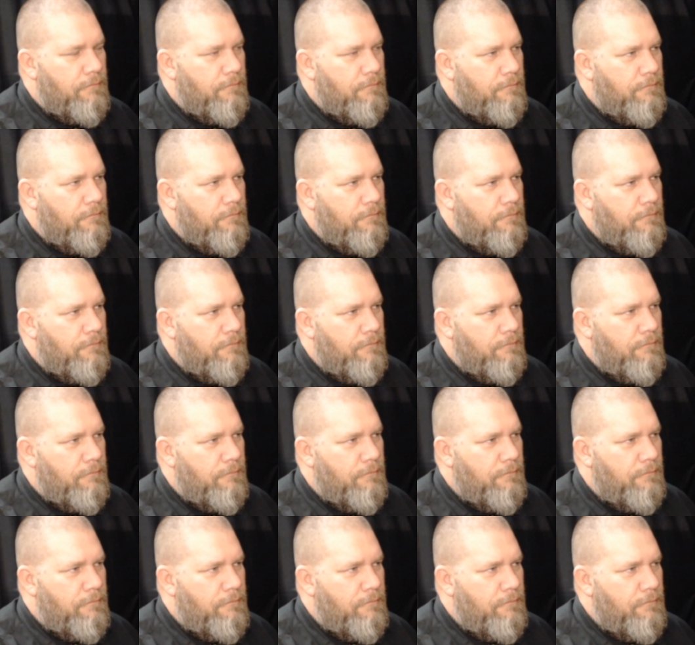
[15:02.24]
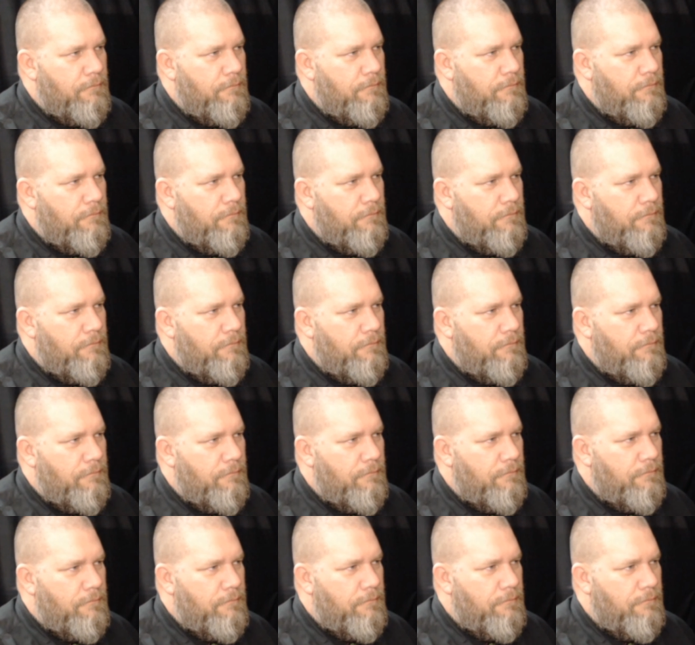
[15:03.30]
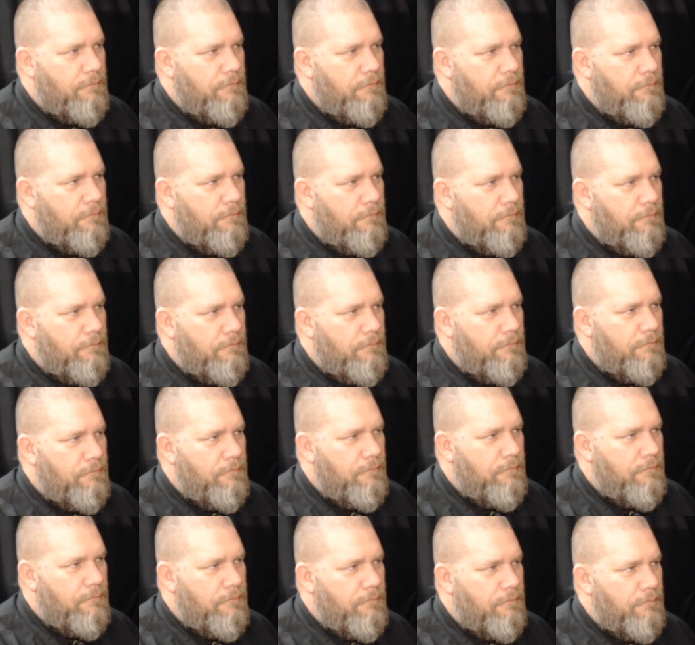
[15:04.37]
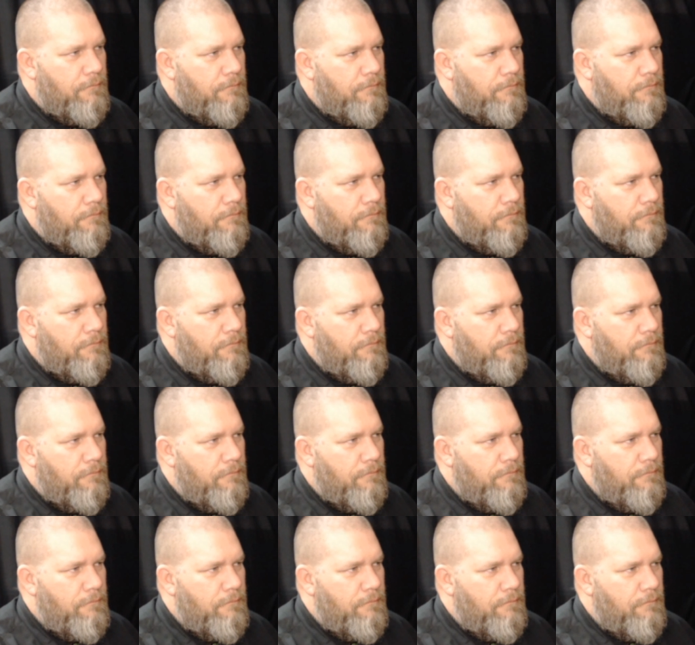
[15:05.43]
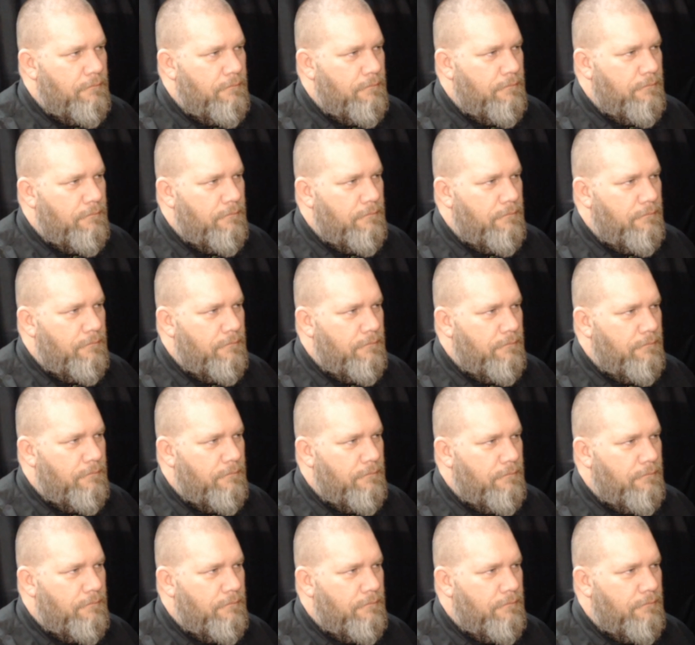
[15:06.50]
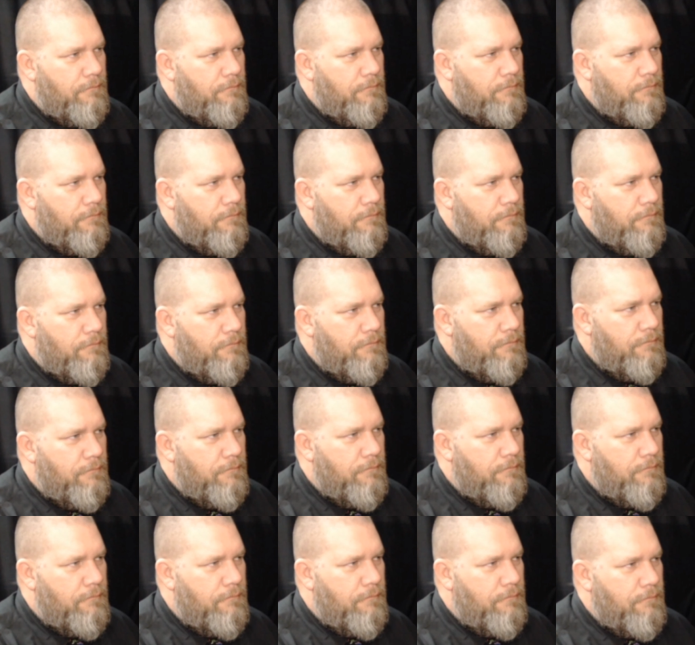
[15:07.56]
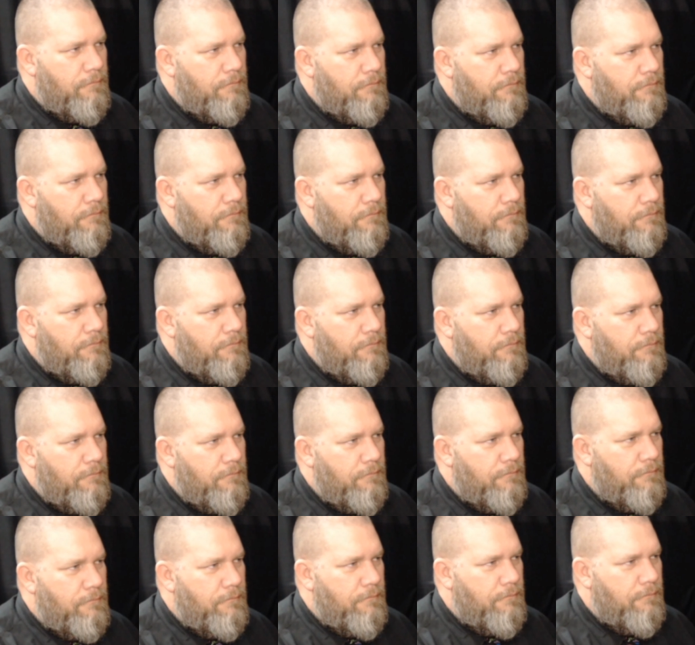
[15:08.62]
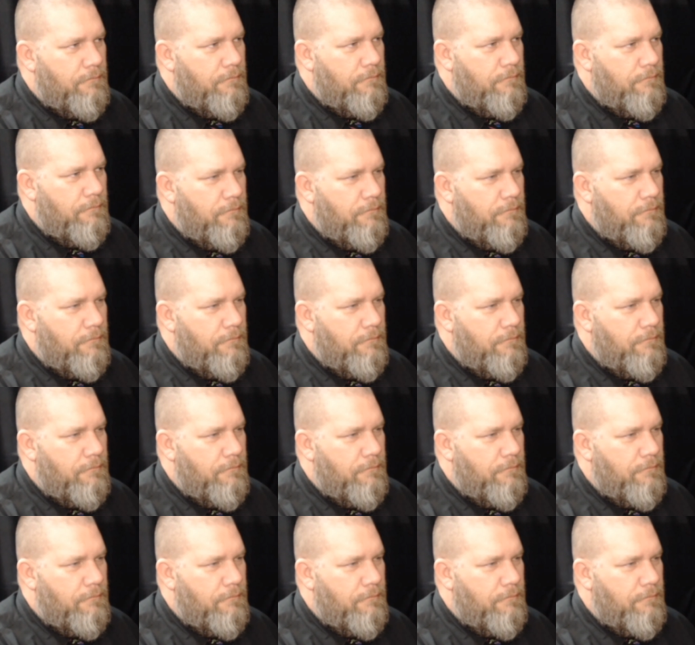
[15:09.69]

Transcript: No words are spoken by the person on screen.